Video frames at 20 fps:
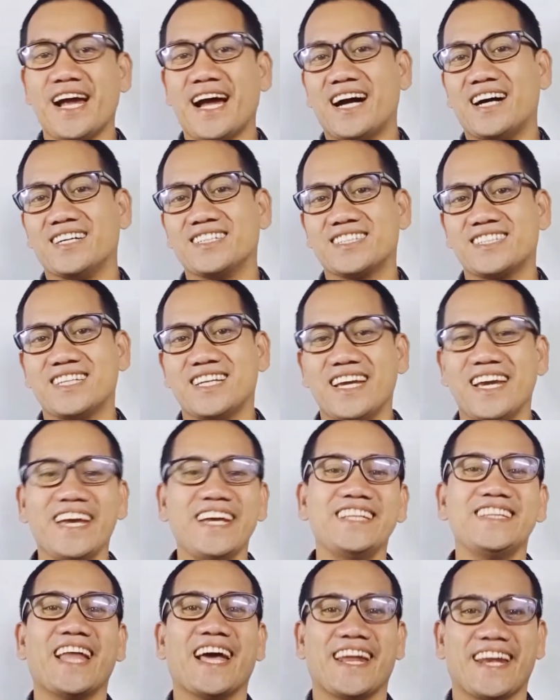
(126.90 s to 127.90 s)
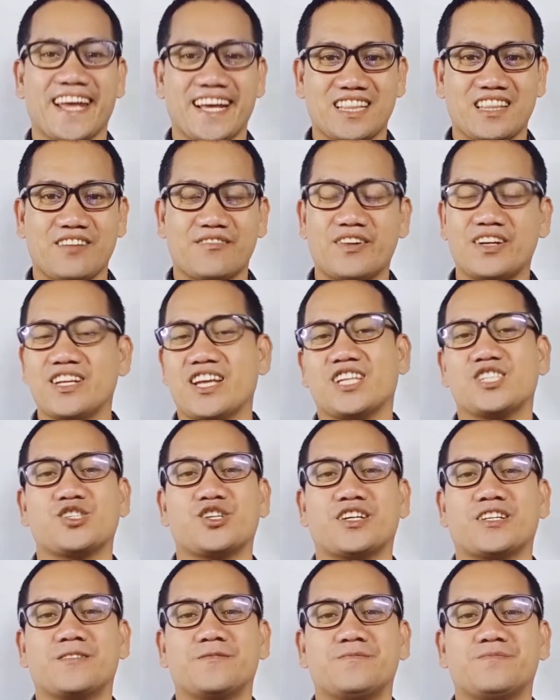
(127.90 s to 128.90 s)
out a direct
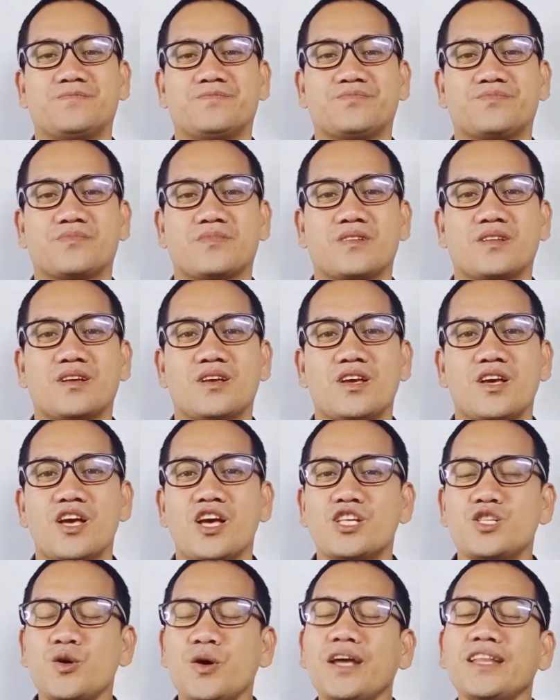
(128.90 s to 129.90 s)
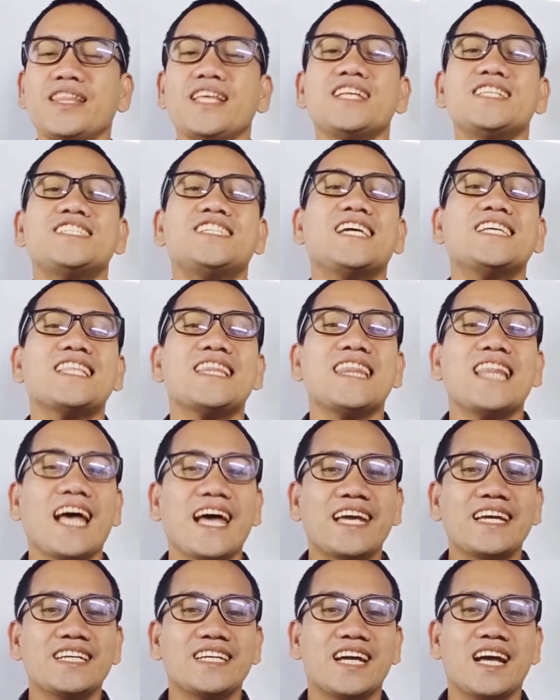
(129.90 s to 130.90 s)
variation? So it is just
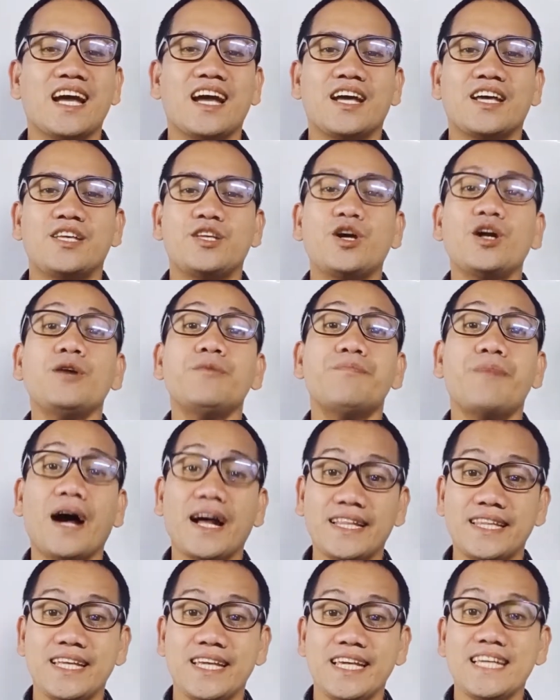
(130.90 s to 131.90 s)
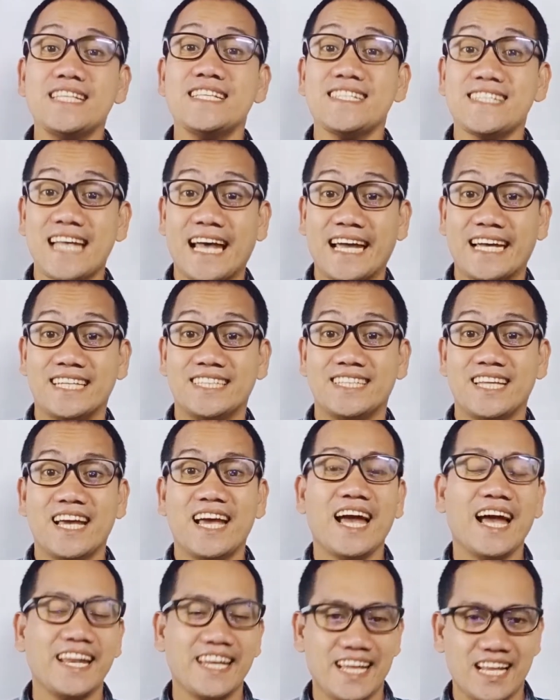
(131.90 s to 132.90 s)
like your body inside
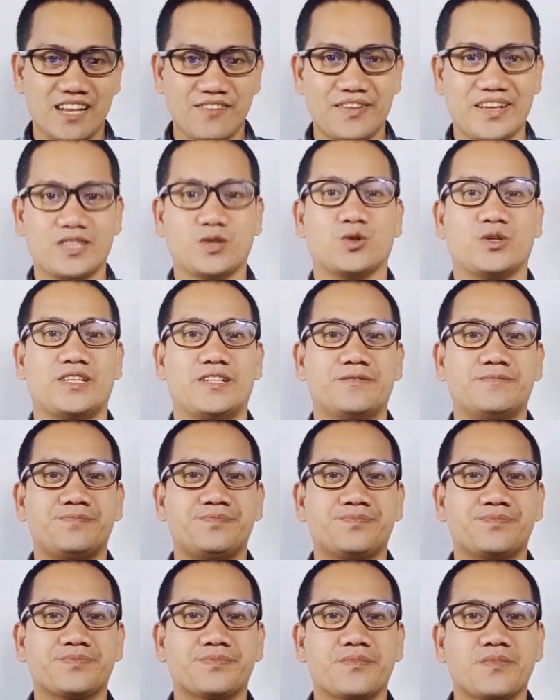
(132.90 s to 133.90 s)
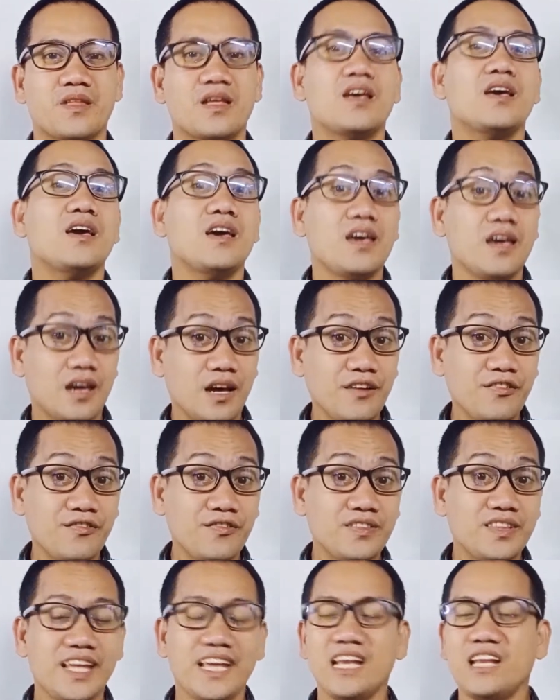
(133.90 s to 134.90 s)
an elevator. If
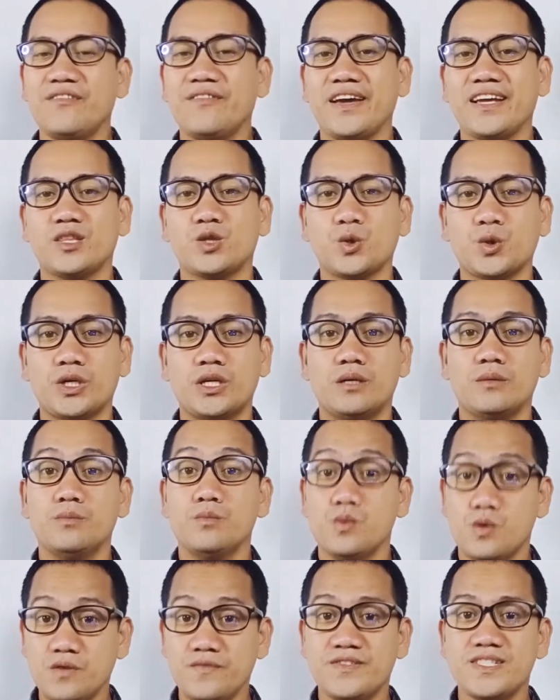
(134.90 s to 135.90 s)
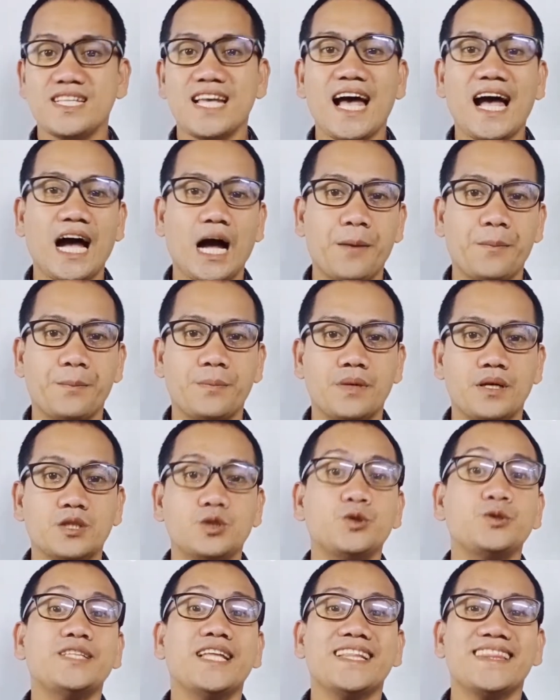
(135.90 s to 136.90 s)
the elevator moves up
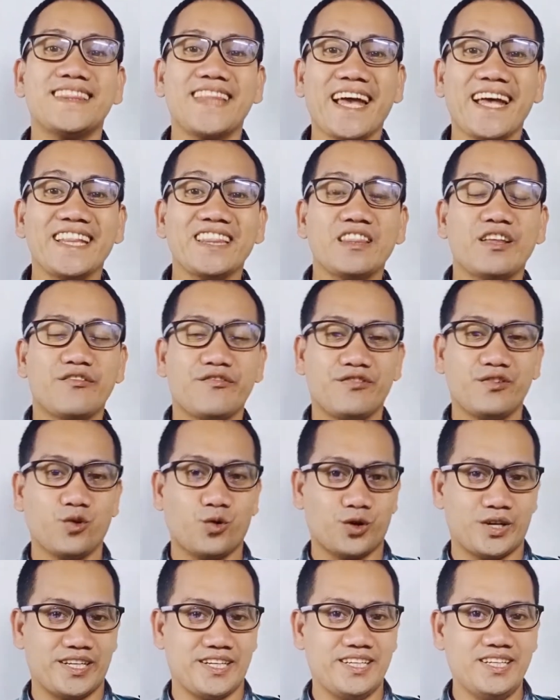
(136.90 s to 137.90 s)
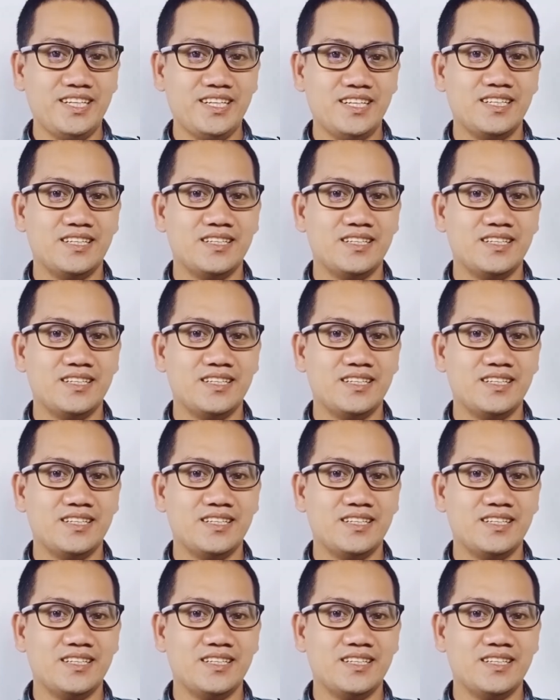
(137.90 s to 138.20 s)
to the 10th floor,